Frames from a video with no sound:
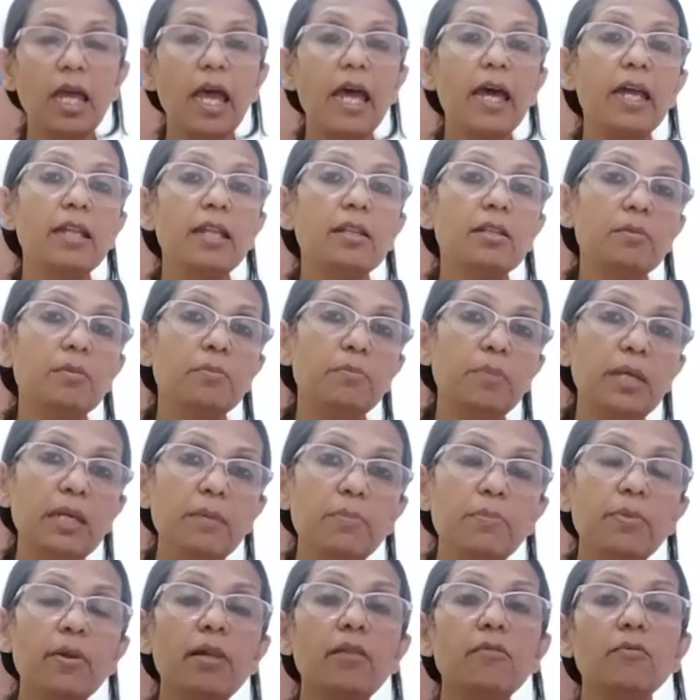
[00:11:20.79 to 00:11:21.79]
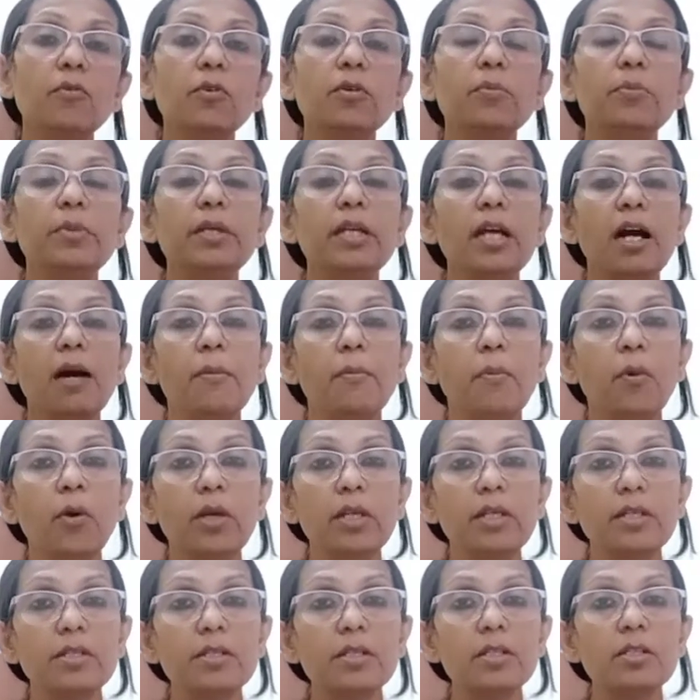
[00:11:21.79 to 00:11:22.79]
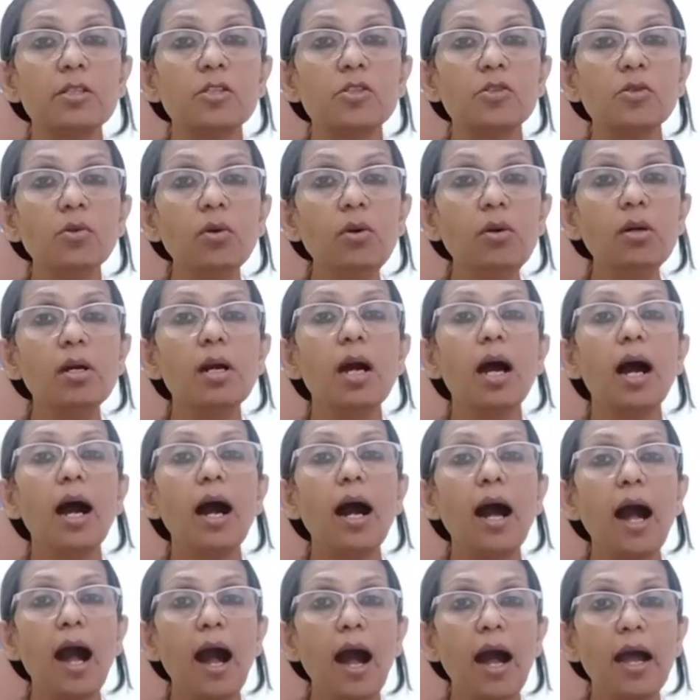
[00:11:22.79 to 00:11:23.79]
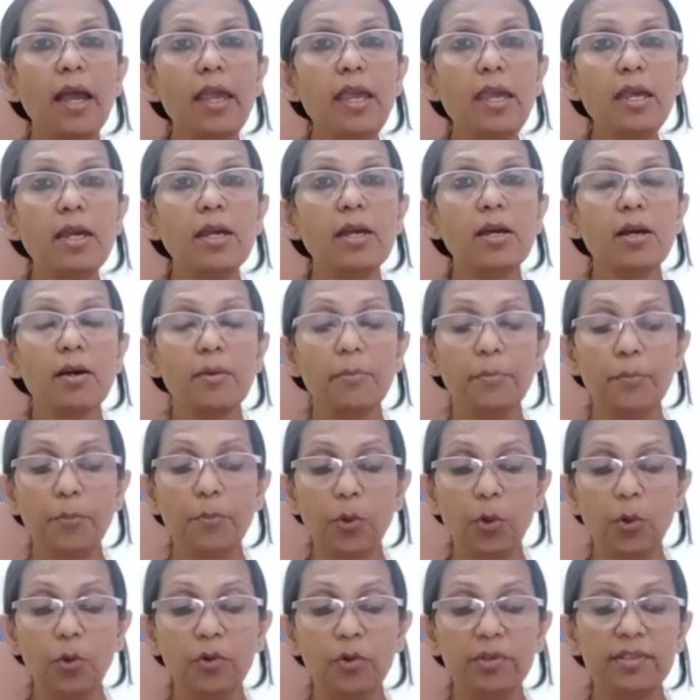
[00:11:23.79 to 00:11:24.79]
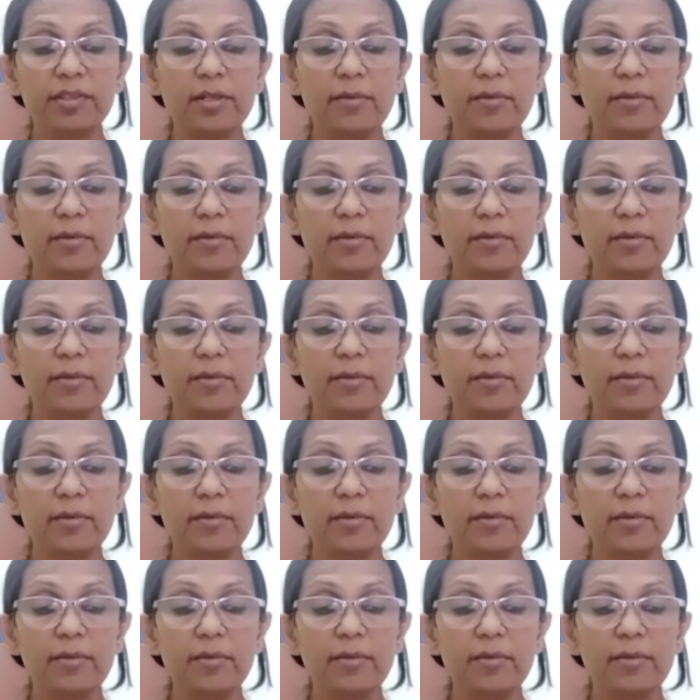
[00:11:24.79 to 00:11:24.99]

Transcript: and the people would be appointed to high post.